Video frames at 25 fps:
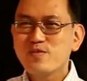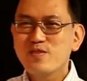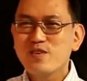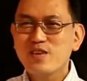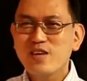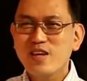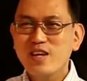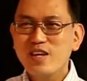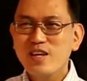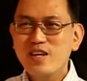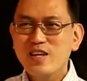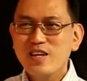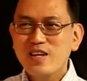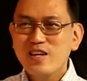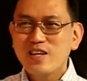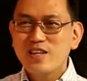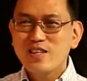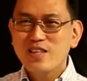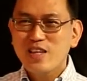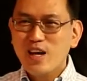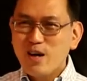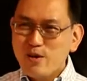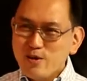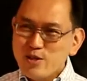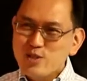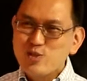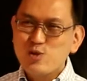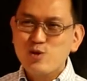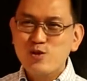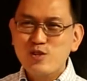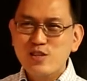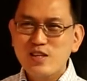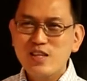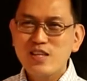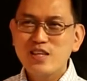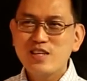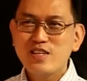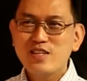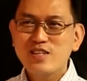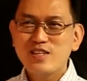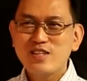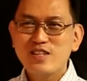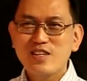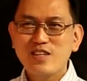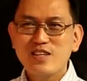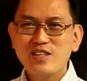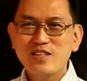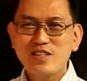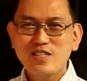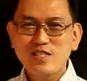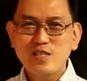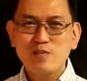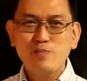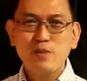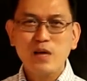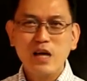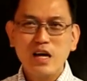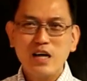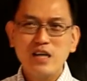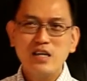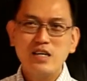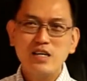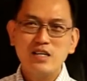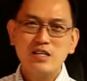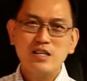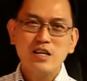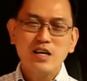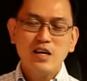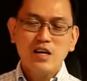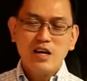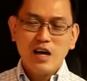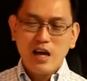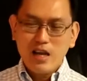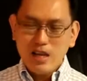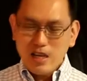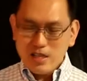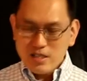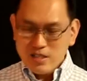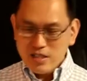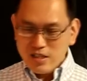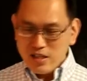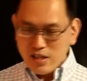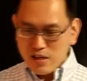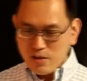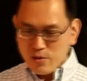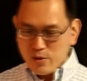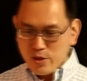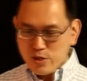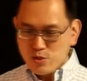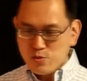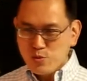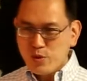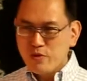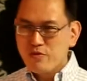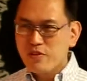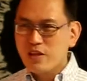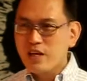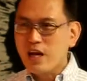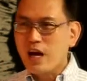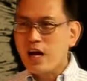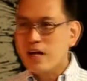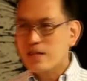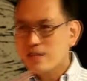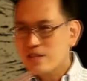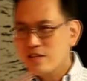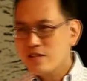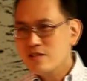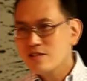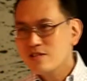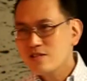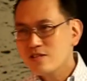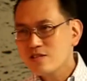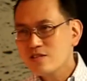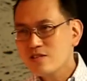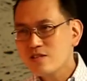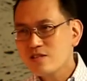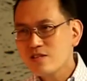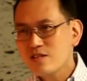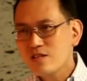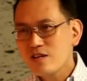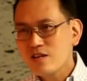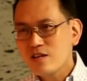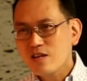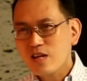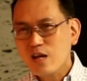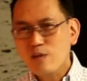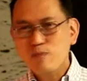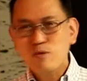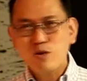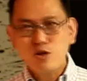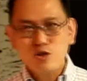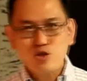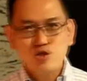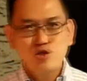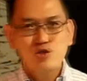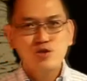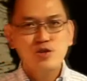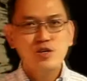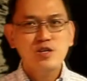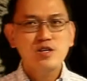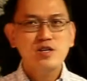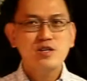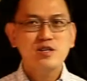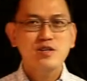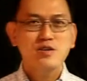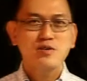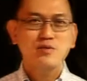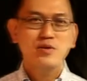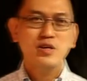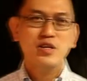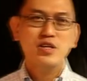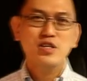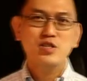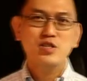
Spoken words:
Okay, now it's totally disappeared. I last heard that it was with the artist. Okay, I'm not sure whether